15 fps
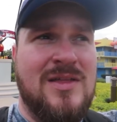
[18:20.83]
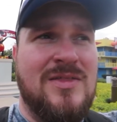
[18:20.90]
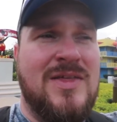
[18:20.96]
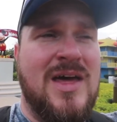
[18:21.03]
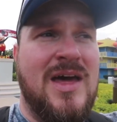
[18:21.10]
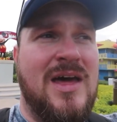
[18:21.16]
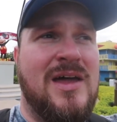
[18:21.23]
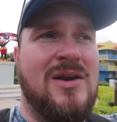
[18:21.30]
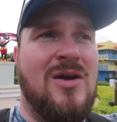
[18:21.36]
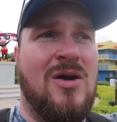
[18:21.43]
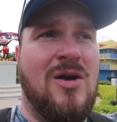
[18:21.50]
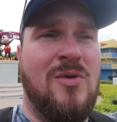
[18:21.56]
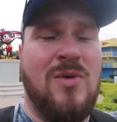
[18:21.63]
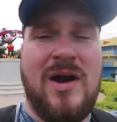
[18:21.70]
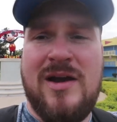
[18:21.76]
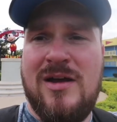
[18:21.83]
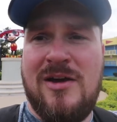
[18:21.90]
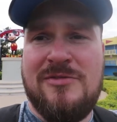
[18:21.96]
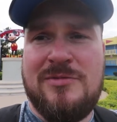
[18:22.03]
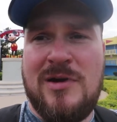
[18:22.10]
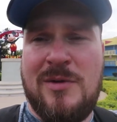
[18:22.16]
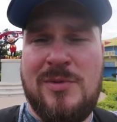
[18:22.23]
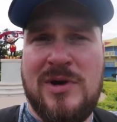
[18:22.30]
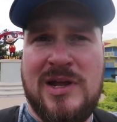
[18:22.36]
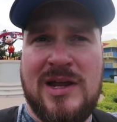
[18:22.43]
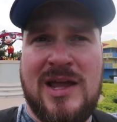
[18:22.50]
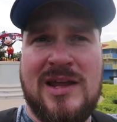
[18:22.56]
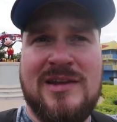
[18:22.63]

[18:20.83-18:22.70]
that are right off property.